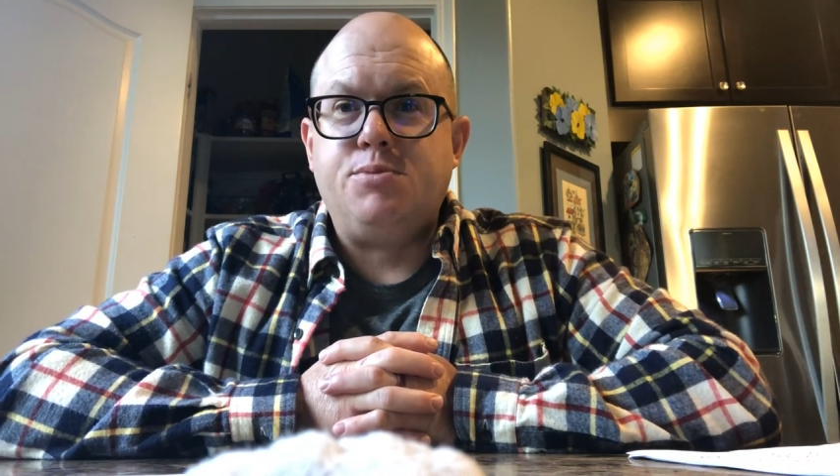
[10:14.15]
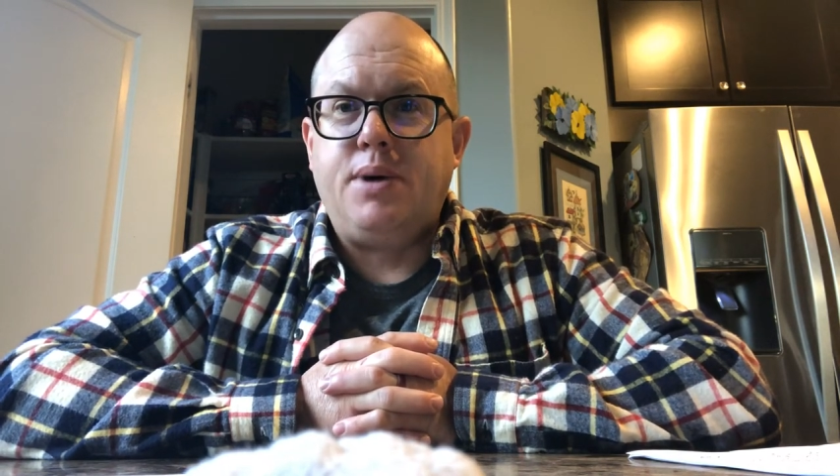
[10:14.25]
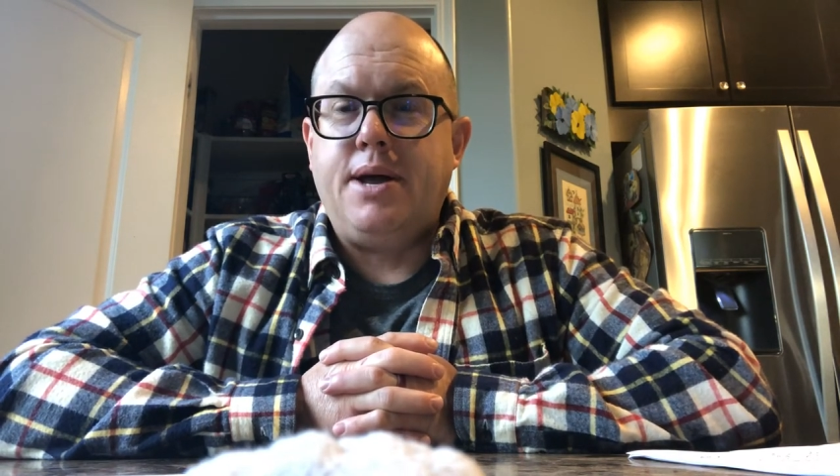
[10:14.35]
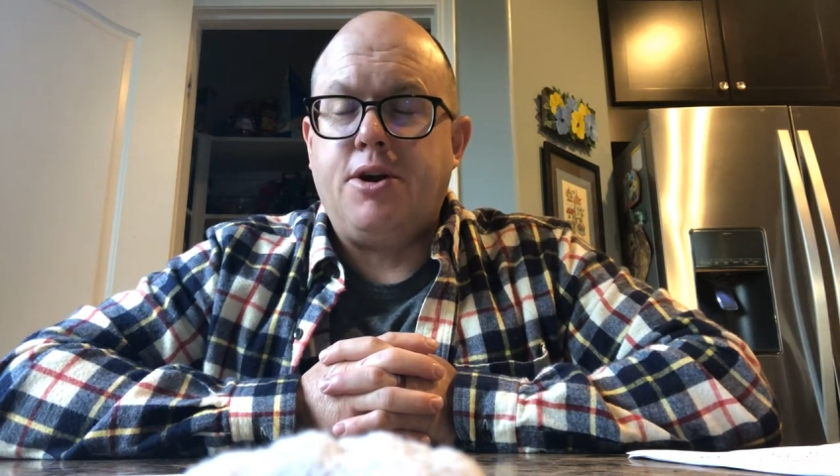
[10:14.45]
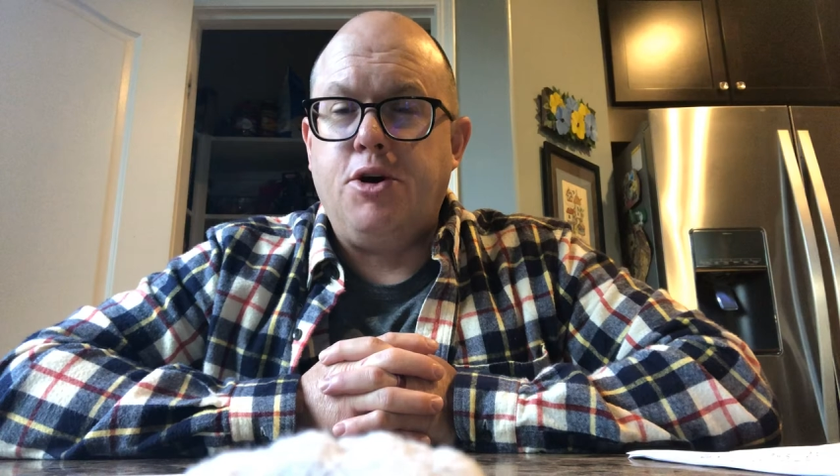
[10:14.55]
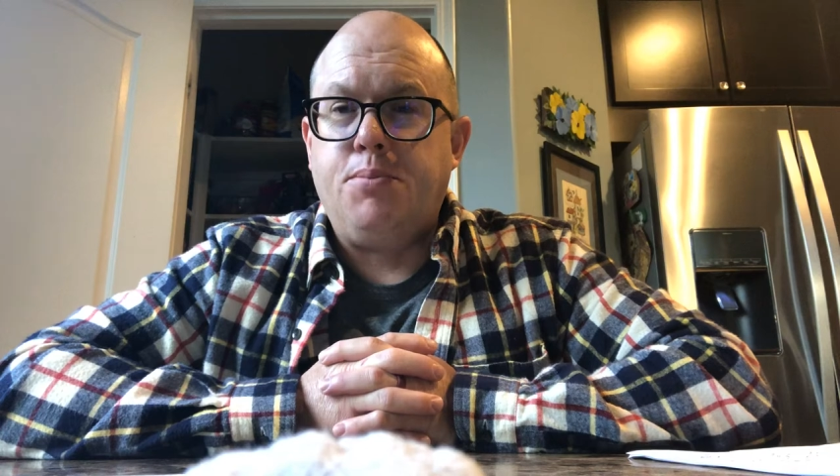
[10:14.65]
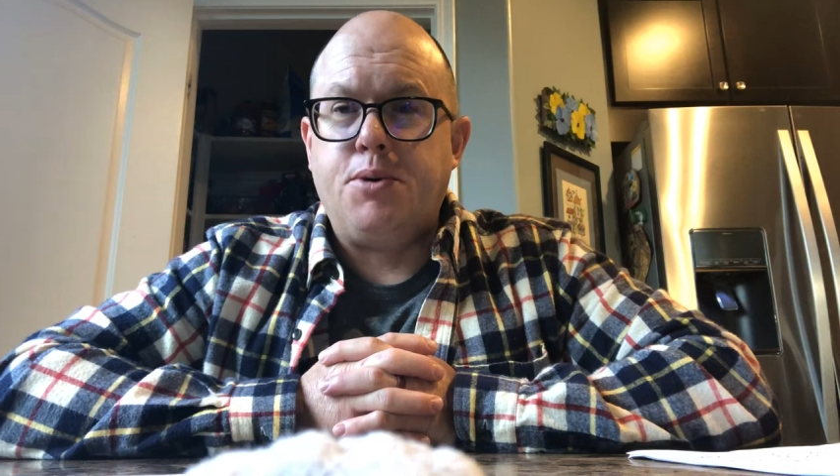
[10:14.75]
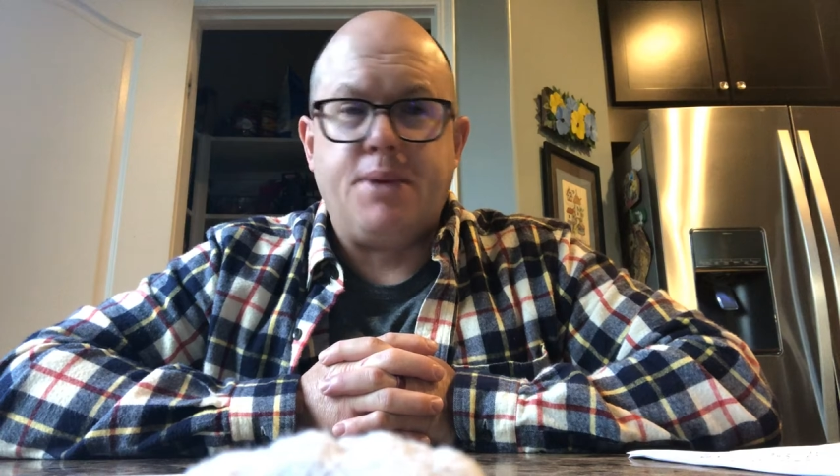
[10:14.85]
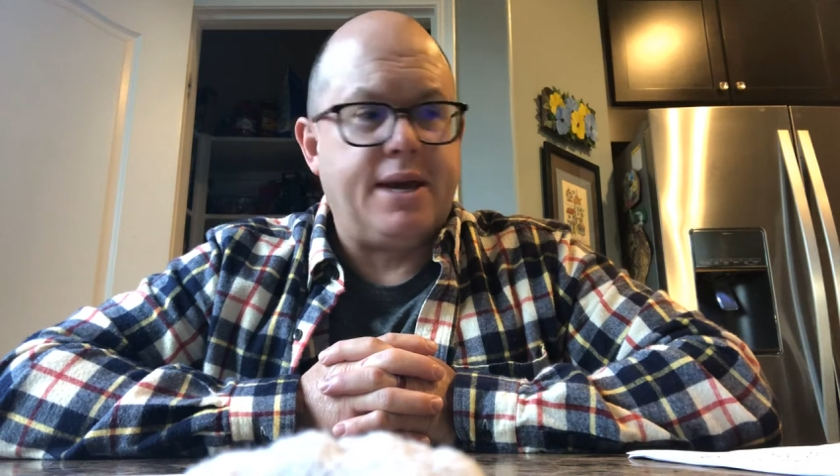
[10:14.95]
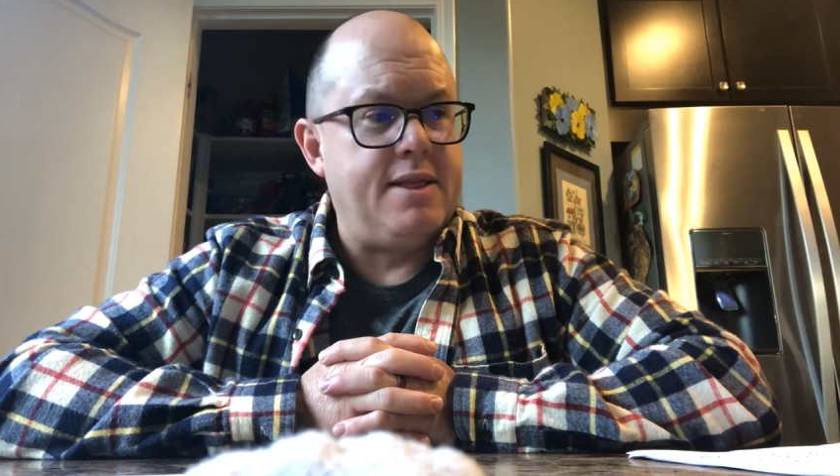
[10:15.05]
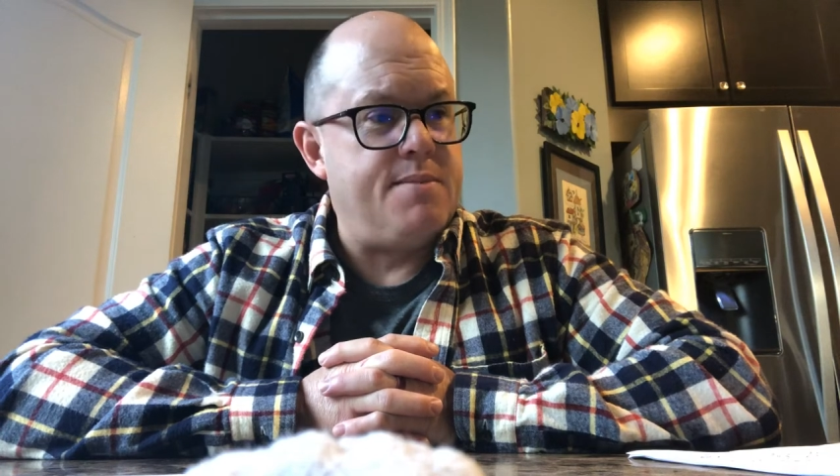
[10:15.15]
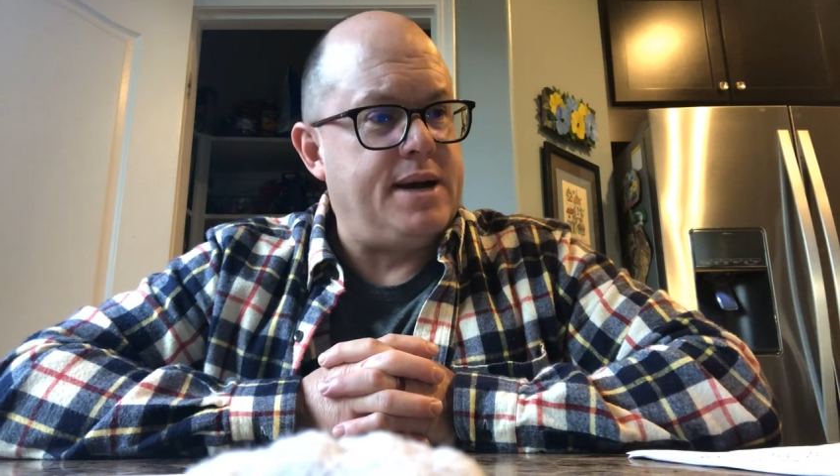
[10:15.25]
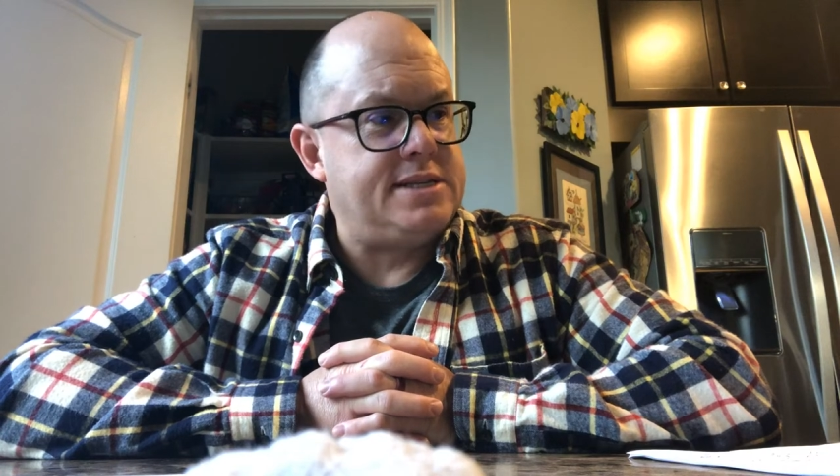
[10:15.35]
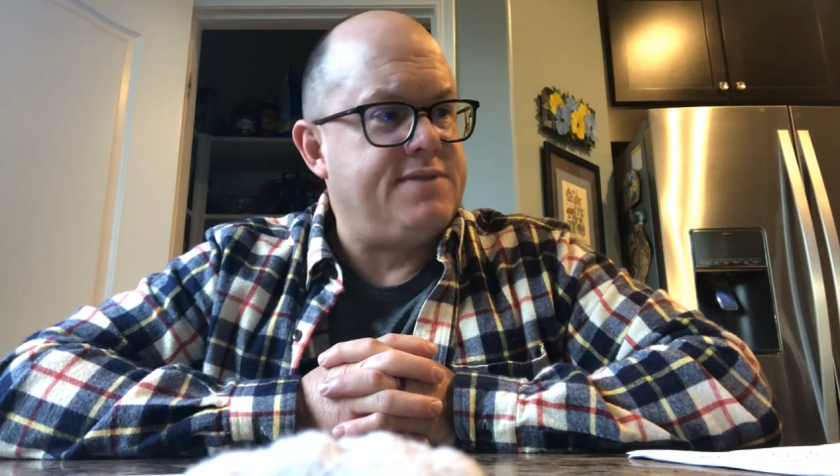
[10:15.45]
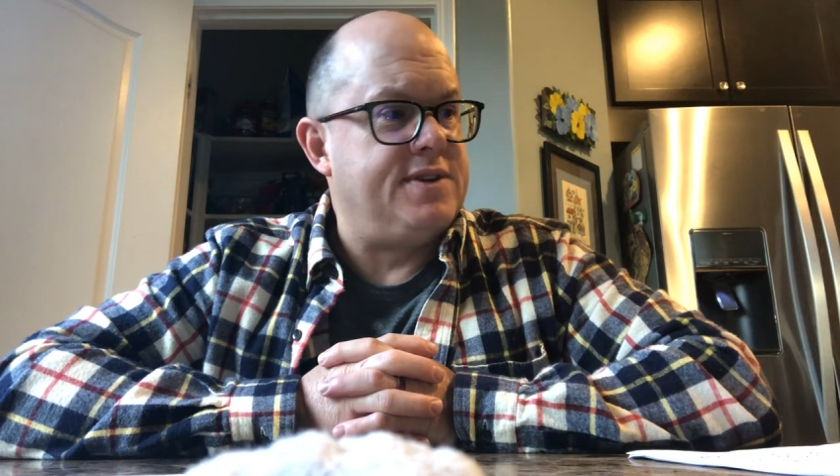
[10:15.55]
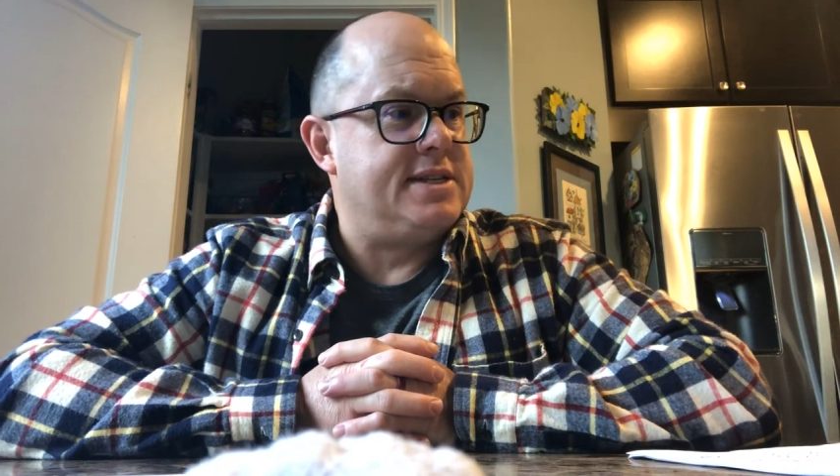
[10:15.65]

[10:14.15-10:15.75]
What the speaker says: but I hope you're making the best of it.